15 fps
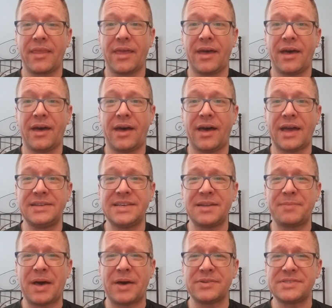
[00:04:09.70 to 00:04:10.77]
I did
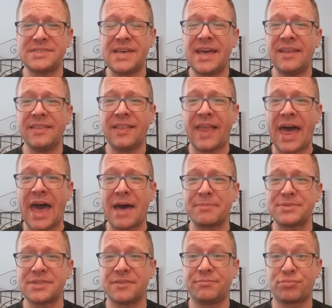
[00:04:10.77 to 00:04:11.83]
about 10
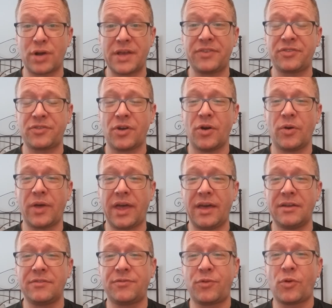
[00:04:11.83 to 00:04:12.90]
laps of breaststroke
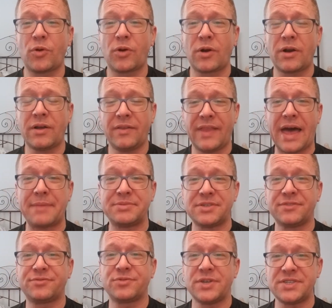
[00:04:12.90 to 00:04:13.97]
and 4 laps
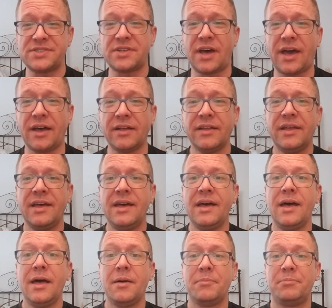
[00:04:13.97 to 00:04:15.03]
of freestyle.
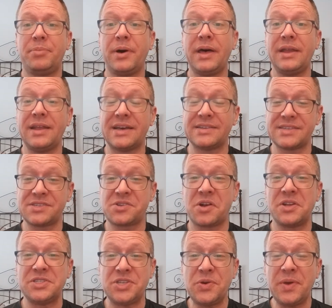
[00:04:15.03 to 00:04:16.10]
But as I
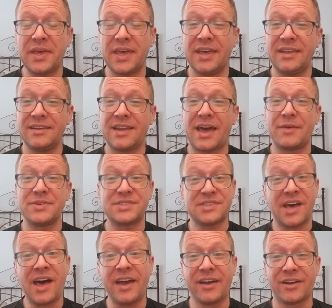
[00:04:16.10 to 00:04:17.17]
started doing it, I was
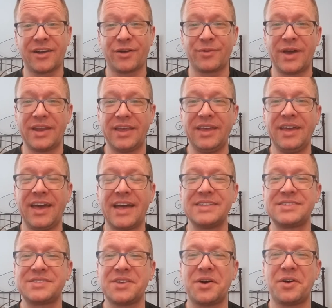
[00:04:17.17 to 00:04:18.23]
tired already. And
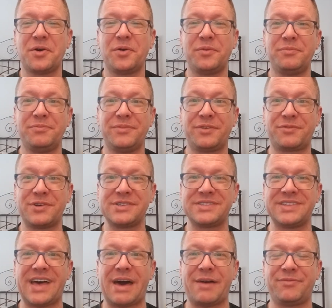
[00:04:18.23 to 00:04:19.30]
so the
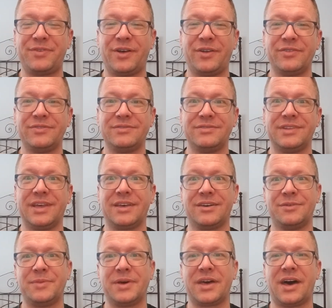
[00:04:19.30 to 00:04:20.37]
first lap felt like,
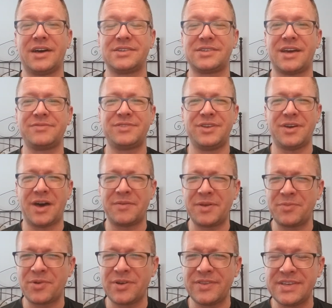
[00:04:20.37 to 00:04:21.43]
oh my gosh, I have to do how many
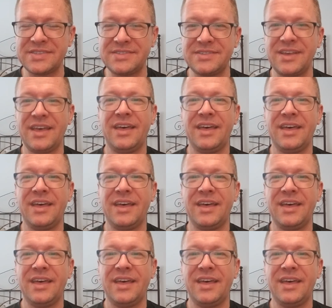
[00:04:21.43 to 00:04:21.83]
more of these?